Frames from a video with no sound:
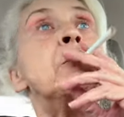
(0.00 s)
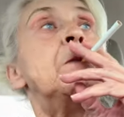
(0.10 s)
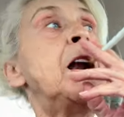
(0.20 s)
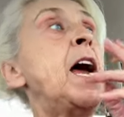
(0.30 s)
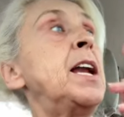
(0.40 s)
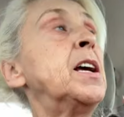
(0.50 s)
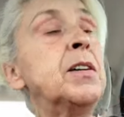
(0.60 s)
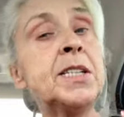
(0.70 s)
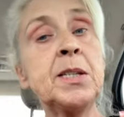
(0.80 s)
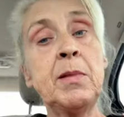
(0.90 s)
But I had to go
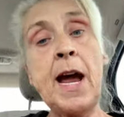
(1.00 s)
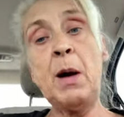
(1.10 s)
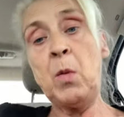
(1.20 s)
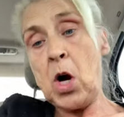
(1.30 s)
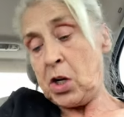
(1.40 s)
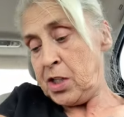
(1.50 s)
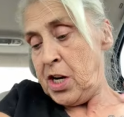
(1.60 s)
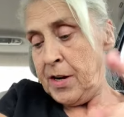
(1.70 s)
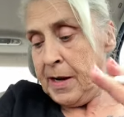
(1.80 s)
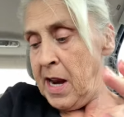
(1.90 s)
get some lab works
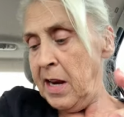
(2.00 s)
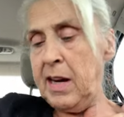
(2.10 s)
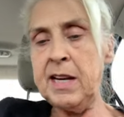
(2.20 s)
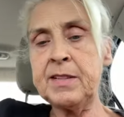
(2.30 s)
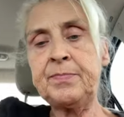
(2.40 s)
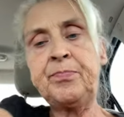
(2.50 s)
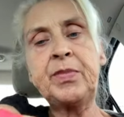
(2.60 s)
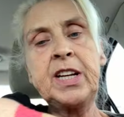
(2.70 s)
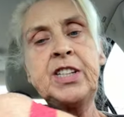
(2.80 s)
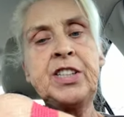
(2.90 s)
done. Hell, I
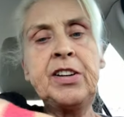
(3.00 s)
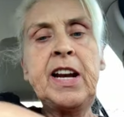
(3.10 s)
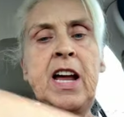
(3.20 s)
still got